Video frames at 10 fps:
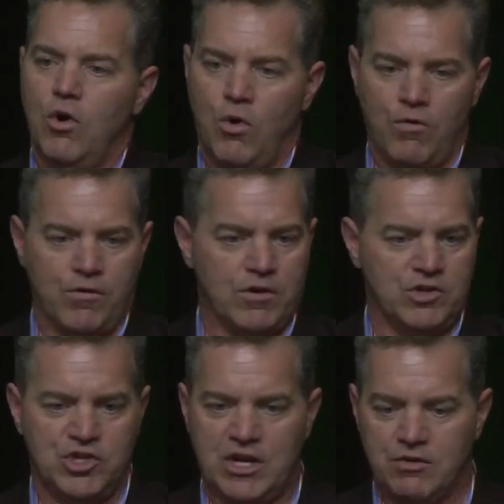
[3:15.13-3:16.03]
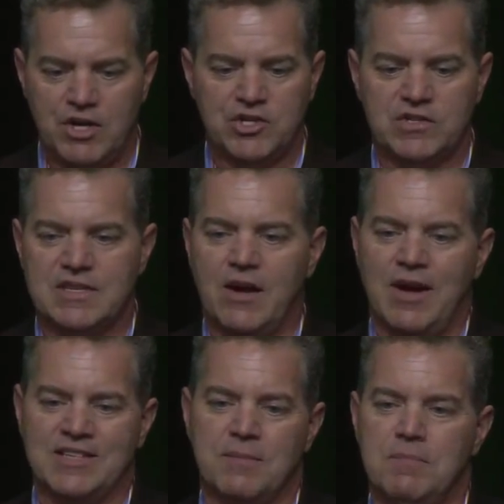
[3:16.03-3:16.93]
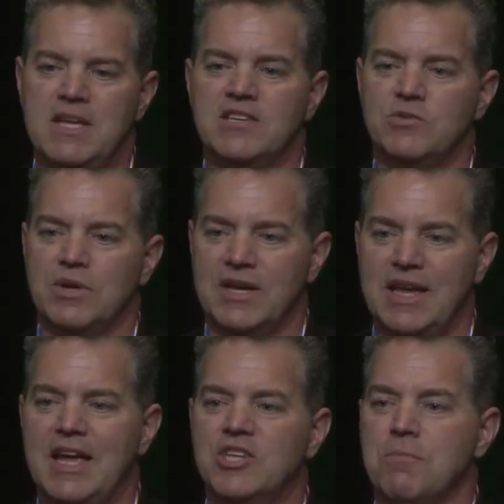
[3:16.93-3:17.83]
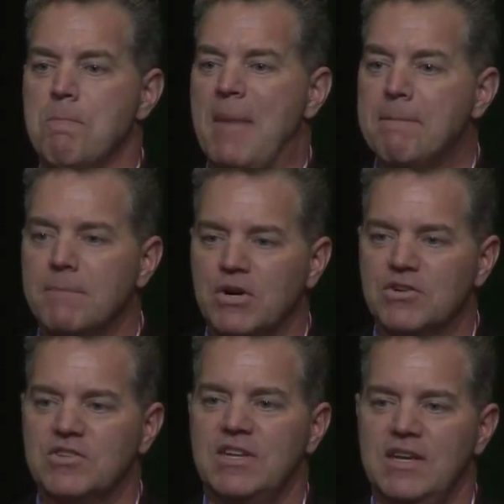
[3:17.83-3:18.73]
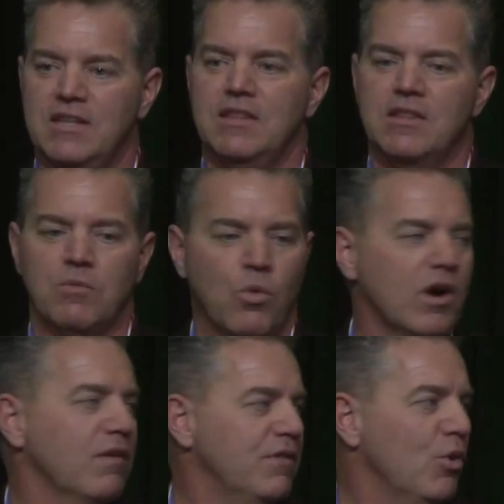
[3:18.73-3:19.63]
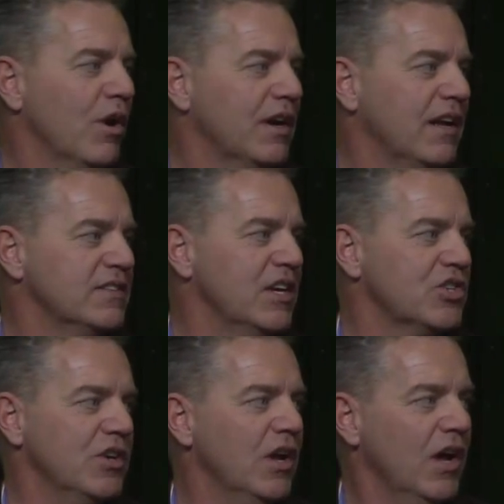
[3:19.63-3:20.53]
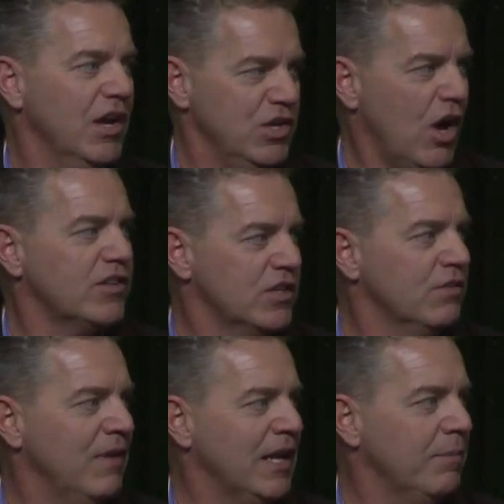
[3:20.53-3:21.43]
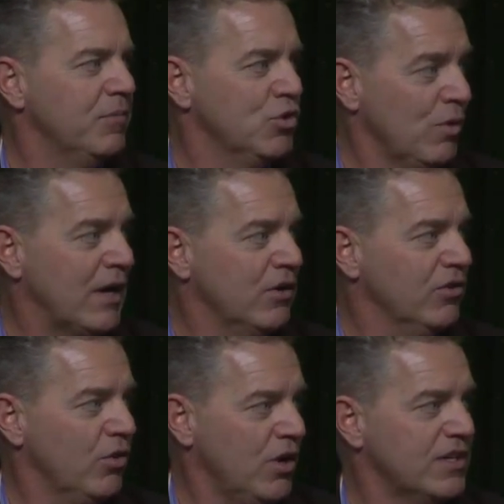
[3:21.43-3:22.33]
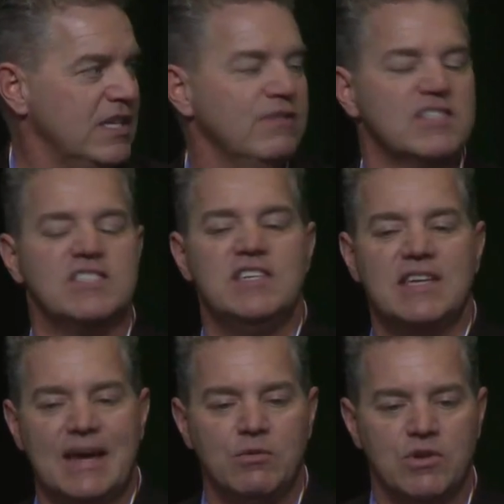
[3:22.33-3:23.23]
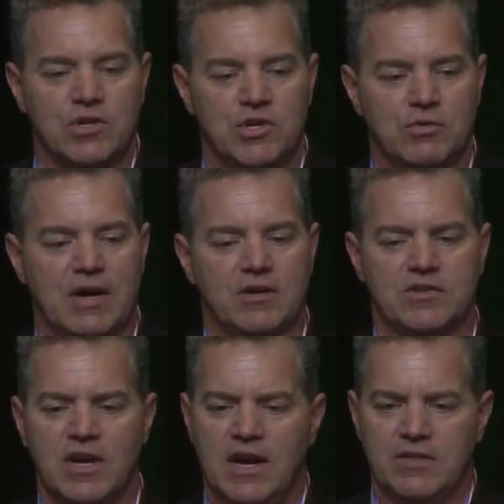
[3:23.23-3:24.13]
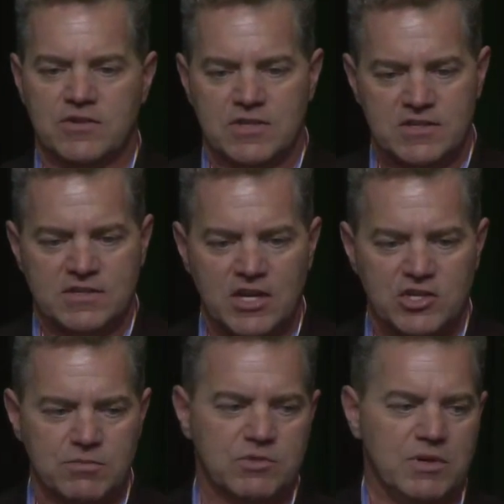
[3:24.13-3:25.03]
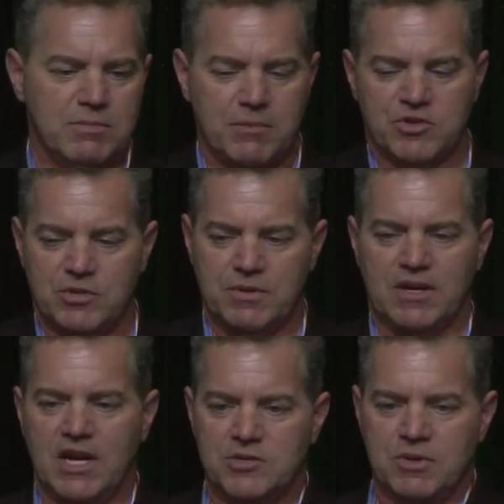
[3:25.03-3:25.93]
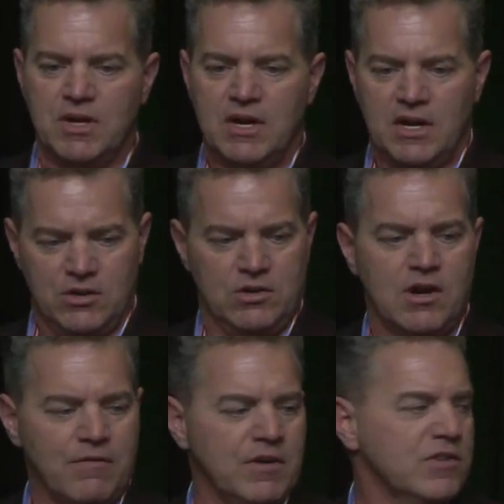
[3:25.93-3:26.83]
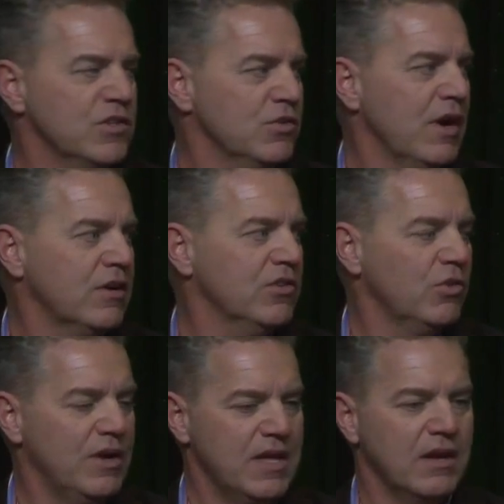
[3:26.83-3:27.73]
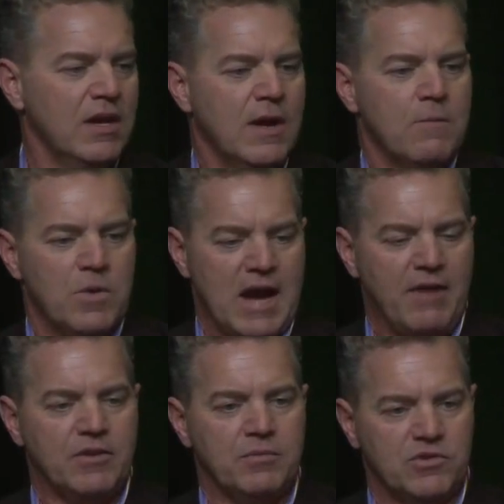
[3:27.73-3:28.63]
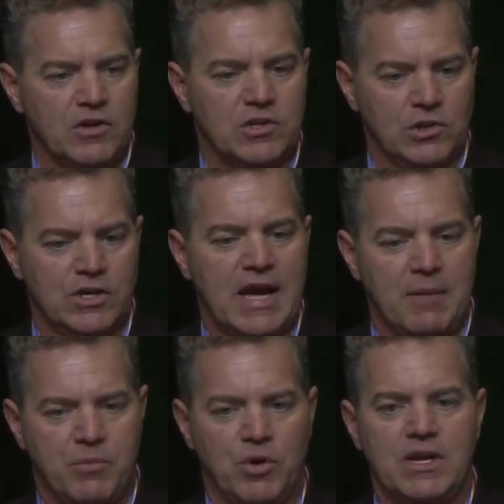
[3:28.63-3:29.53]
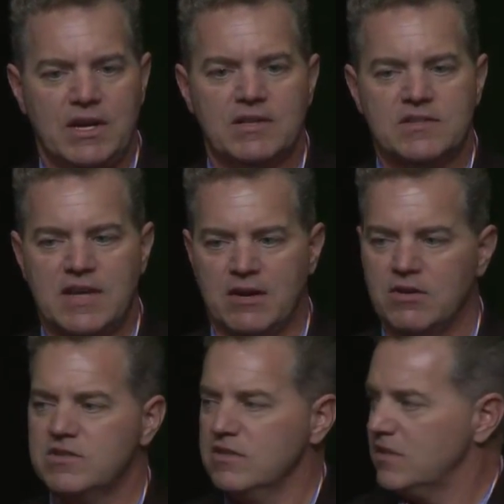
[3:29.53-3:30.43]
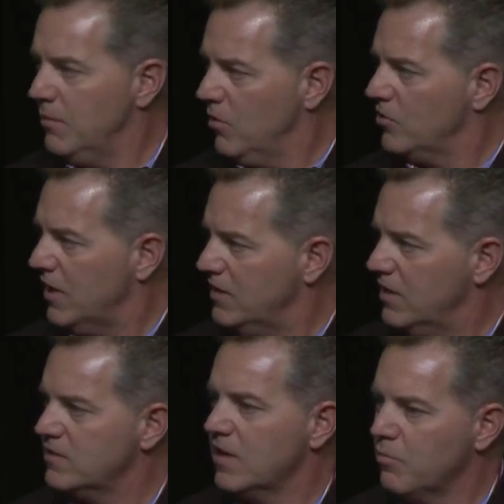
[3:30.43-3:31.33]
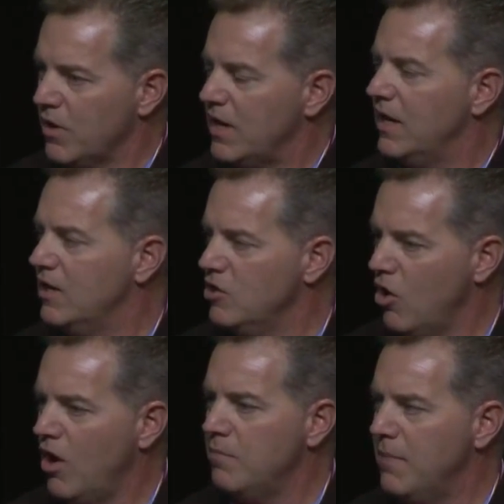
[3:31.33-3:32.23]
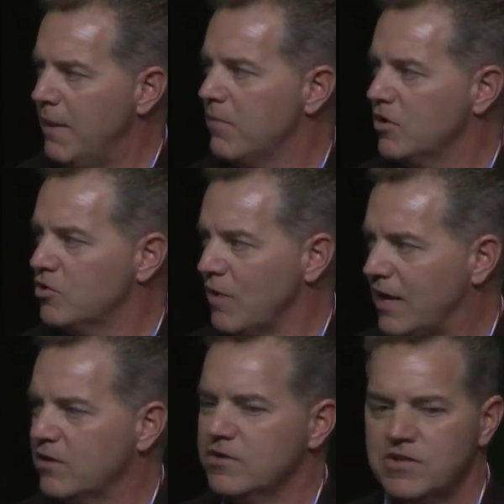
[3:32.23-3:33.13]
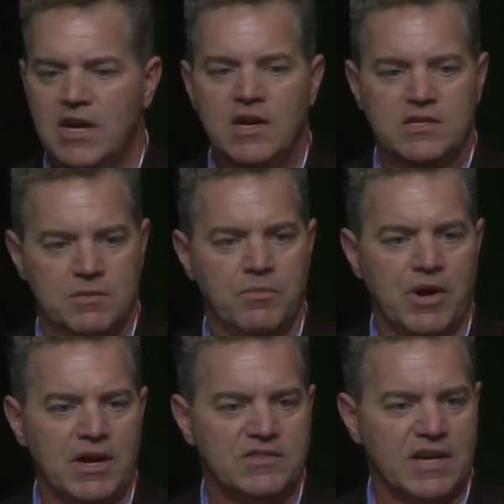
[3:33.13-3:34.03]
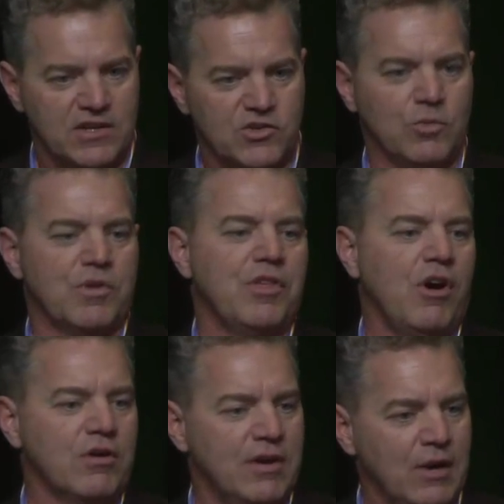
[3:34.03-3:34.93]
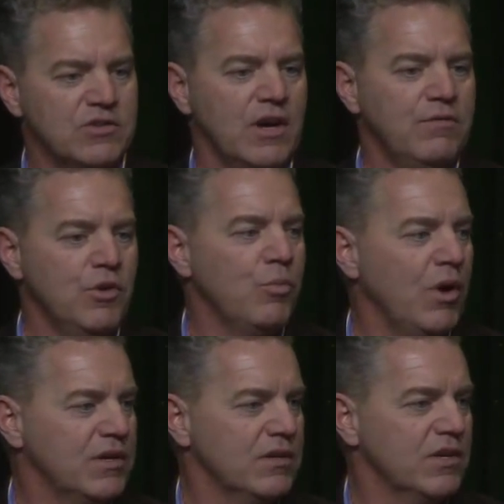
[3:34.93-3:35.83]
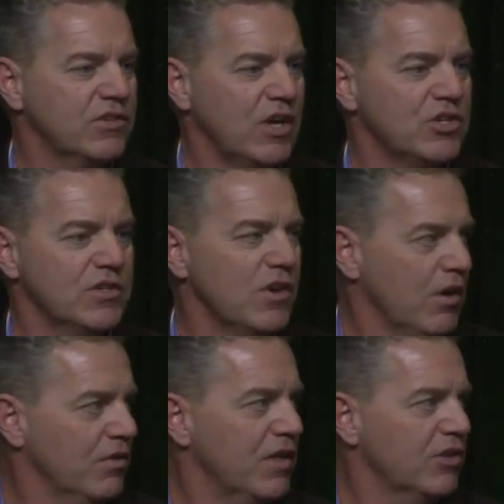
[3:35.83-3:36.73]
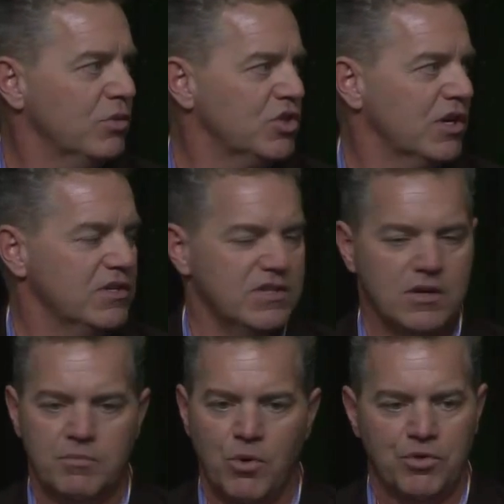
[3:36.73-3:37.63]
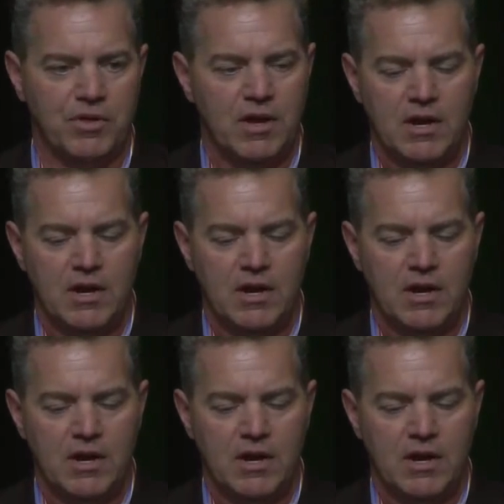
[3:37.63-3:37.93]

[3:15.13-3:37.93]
over generations now as a means to engage members in the work of the organization, not to develop directors or not to even seek out good directors. And there's a distinction between membership engagement and good governance and directors. So I think we have to start to look at putting in standards, and some of those ideas like bringing in non-member directors to bring a second sober thought or an outside viewpoint to discussions are things we should consider. Both